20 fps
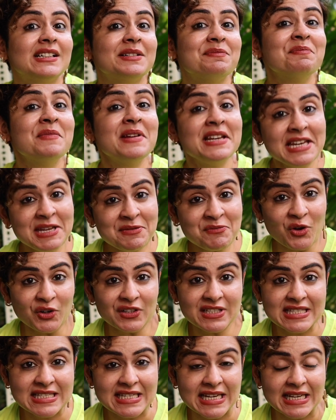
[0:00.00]
Mini
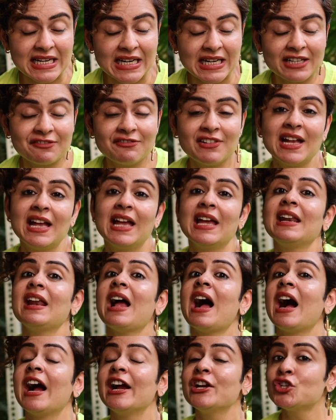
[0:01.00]
Monstera, where
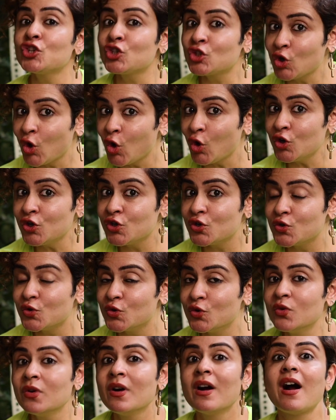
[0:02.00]
I showed
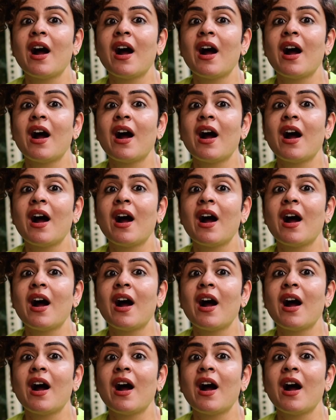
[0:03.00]
you